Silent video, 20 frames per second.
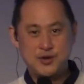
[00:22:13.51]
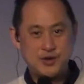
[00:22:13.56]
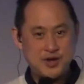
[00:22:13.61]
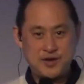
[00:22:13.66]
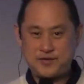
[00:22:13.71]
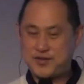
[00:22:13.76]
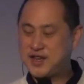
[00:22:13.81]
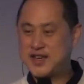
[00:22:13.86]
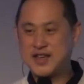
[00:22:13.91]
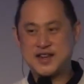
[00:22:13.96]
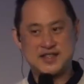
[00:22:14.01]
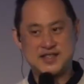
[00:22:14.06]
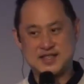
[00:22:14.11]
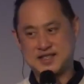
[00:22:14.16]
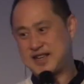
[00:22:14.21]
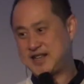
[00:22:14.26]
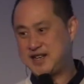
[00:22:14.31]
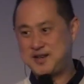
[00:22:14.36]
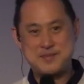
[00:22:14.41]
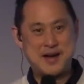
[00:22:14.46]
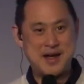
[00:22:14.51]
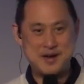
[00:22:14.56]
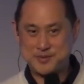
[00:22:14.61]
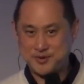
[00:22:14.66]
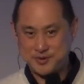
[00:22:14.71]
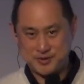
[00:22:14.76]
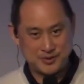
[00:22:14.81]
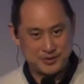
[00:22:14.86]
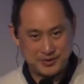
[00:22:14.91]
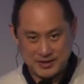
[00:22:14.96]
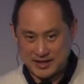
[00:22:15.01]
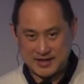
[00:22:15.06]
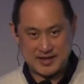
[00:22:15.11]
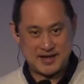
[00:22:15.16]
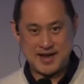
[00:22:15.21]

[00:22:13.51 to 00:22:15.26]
if you get a study Bible, you'll get an